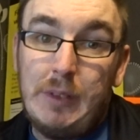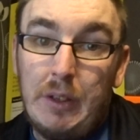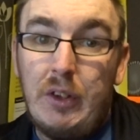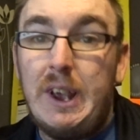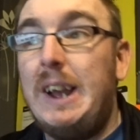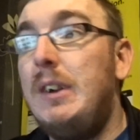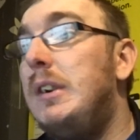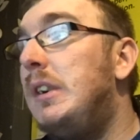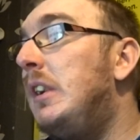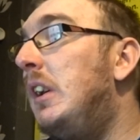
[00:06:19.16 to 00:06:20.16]
So yeah,
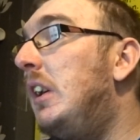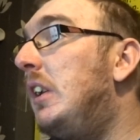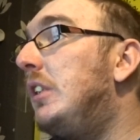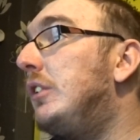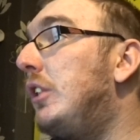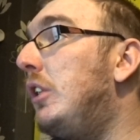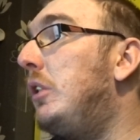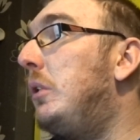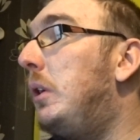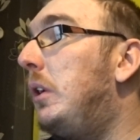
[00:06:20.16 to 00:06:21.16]

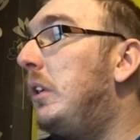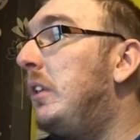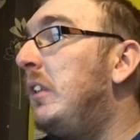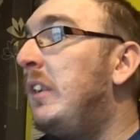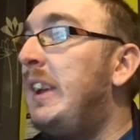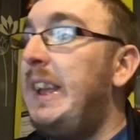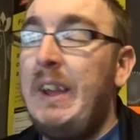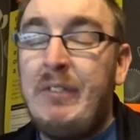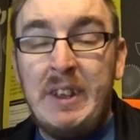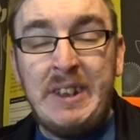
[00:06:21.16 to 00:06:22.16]
so
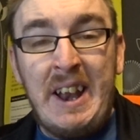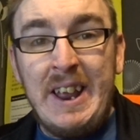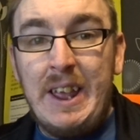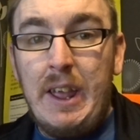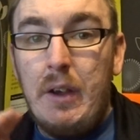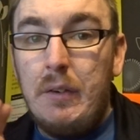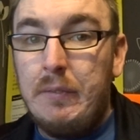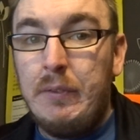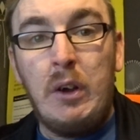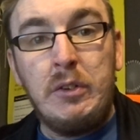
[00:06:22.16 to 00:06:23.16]
if there's any
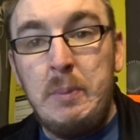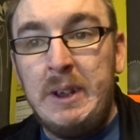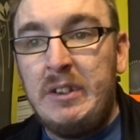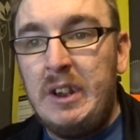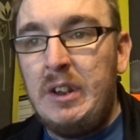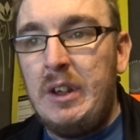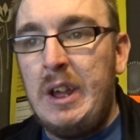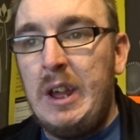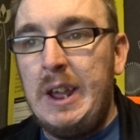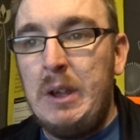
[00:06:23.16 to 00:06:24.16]
vlogs missing in
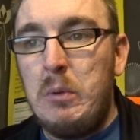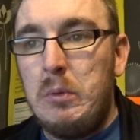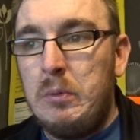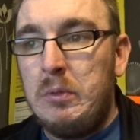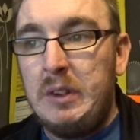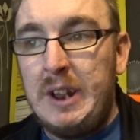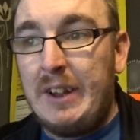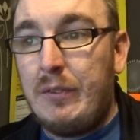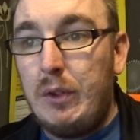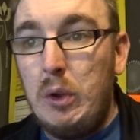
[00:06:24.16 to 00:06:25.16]
the
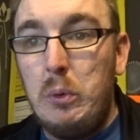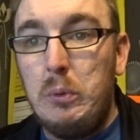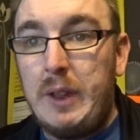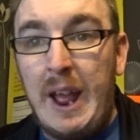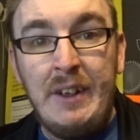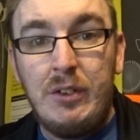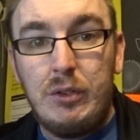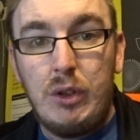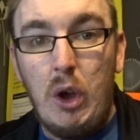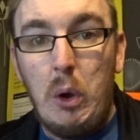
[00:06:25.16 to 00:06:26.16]
next few days or
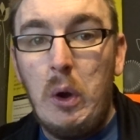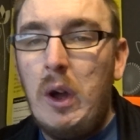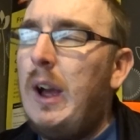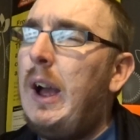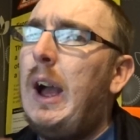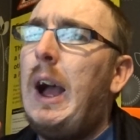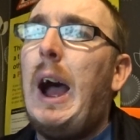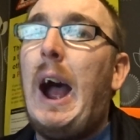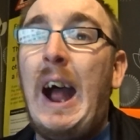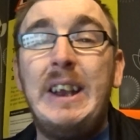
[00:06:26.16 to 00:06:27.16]
so,
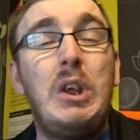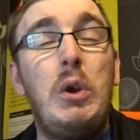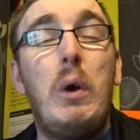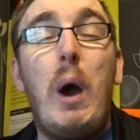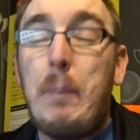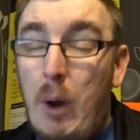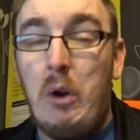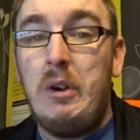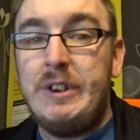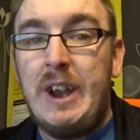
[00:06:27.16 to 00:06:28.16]
I do
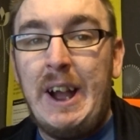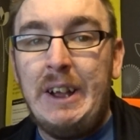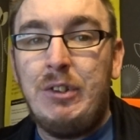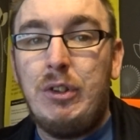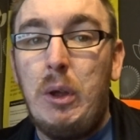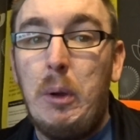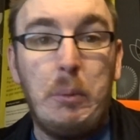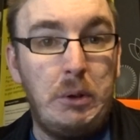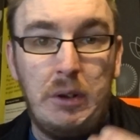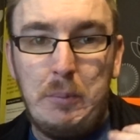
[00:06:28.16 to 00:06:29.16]
apologise
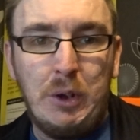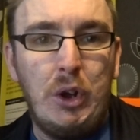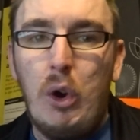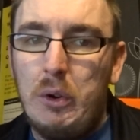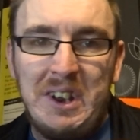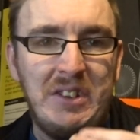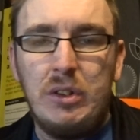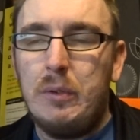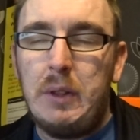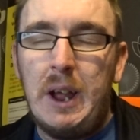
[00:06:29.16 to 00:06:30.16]
because I'm recording and
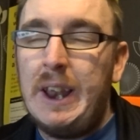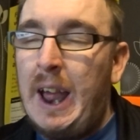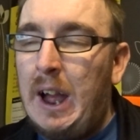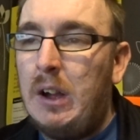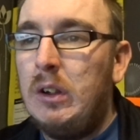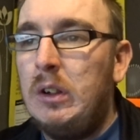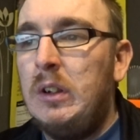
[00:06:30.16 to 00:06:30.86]
stuff like that.